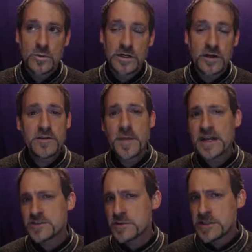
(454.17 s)
When all the
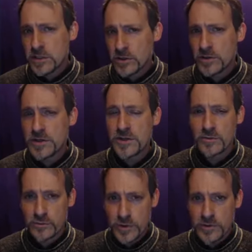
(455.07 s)
bats return to
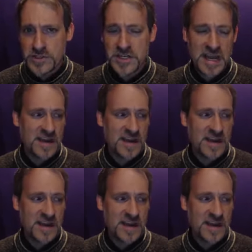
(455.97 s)
the roost